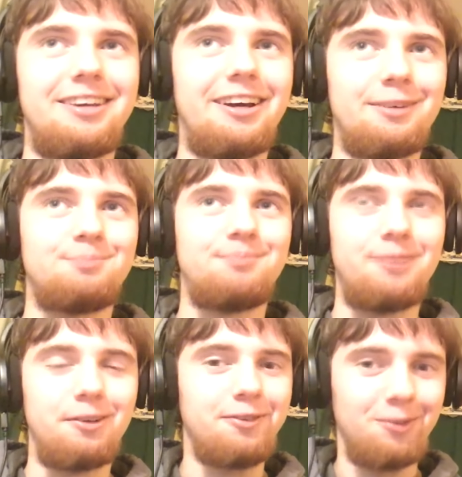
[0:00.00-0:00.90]
Yeah,
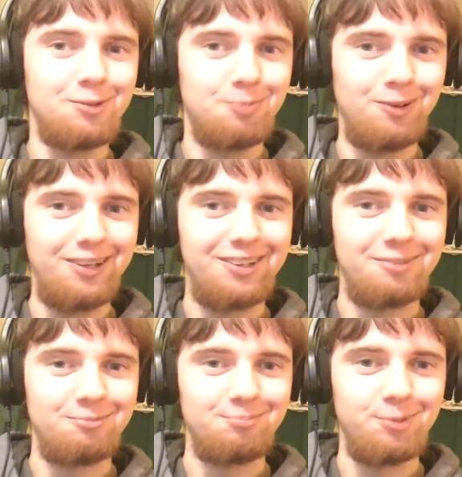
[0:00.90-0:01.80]
Luffy was pretty
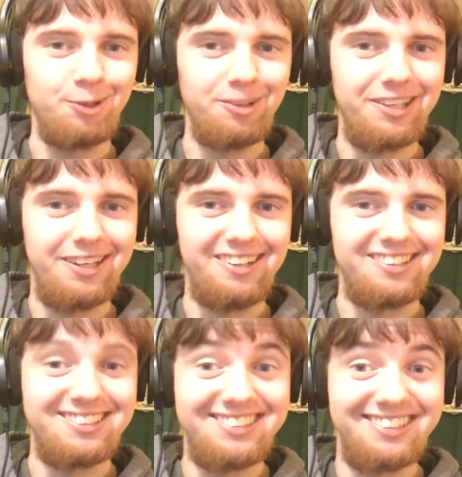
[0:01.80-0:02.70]
brutally
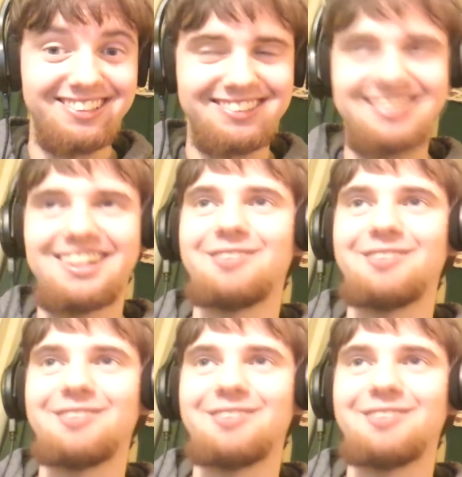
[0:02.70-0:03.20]
honest in his